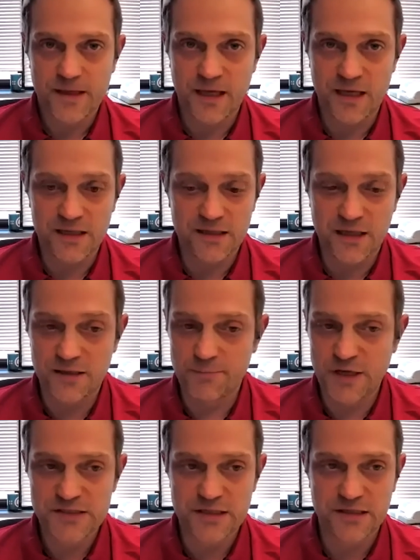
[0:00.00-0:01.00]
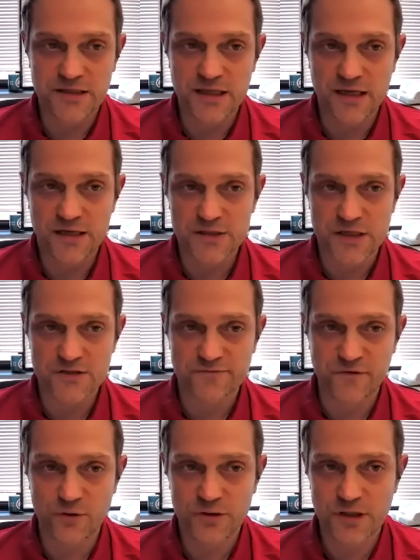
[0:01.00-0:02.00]
And then basically the data
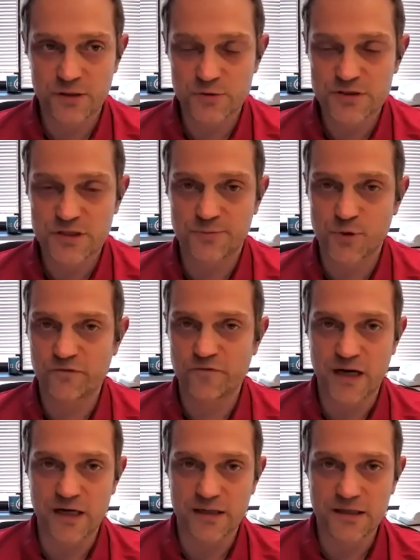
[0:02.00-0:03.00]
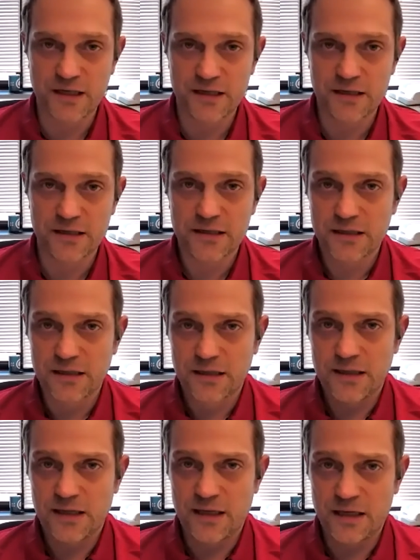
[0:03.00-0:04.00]
starts flowing and we start profiling data.
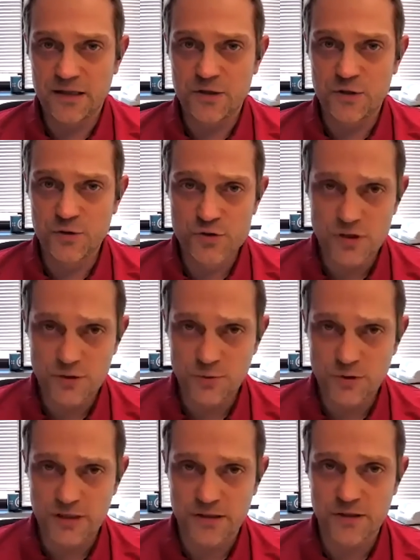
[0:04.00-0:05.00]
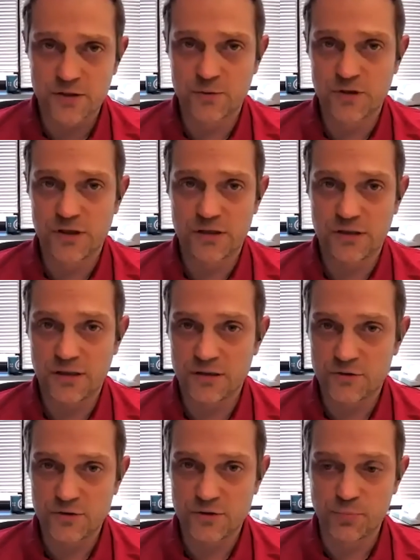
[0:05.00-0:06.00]
And usually we can go
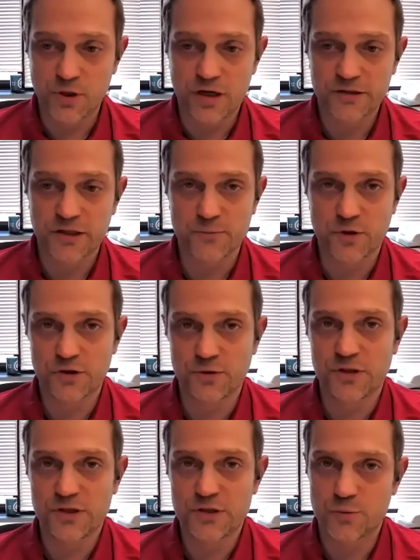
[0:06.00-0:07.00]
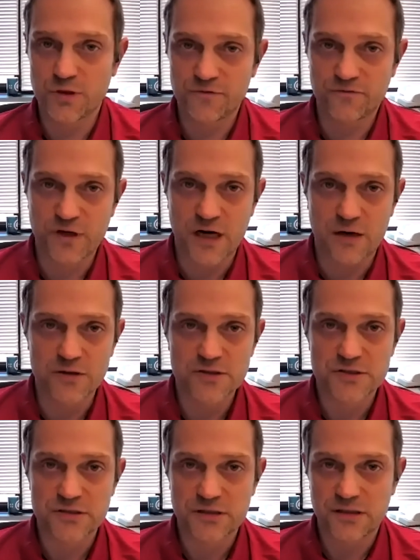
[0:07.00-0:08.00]
into blocking mode within 24
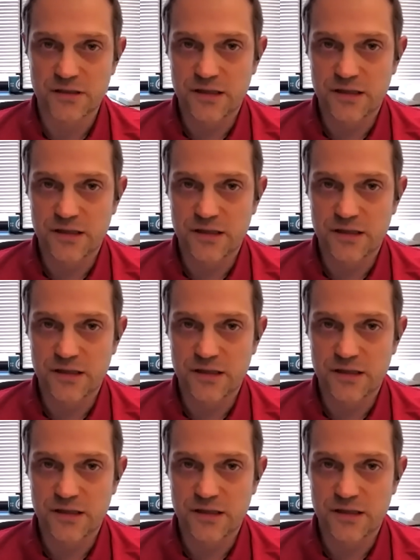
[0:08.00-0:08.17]
hours.